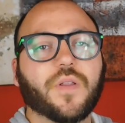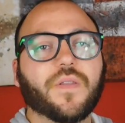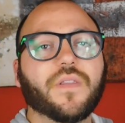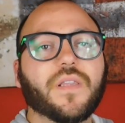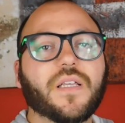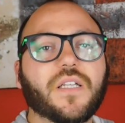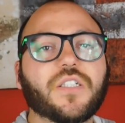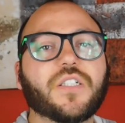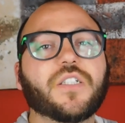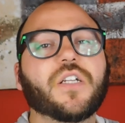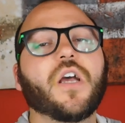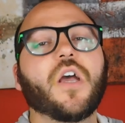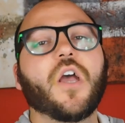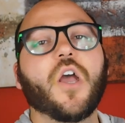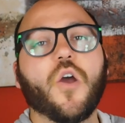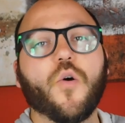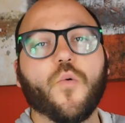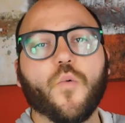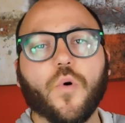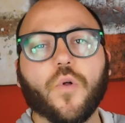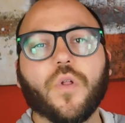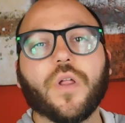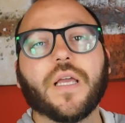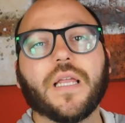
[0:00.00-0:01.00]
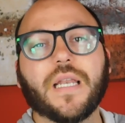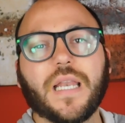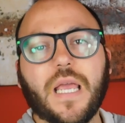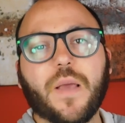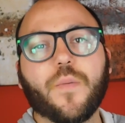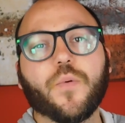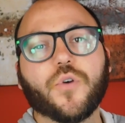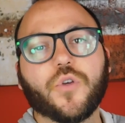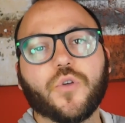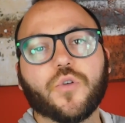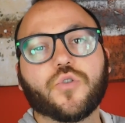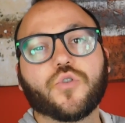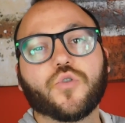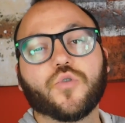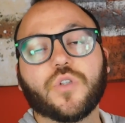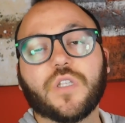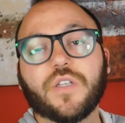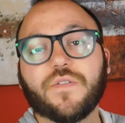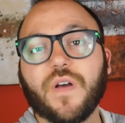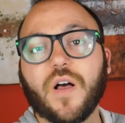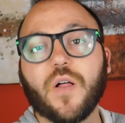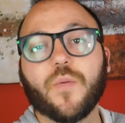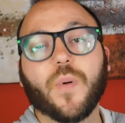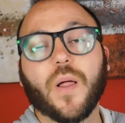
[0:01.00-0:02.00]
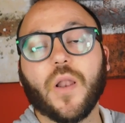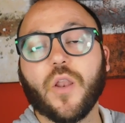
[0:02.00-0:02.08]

And this will enable you to develop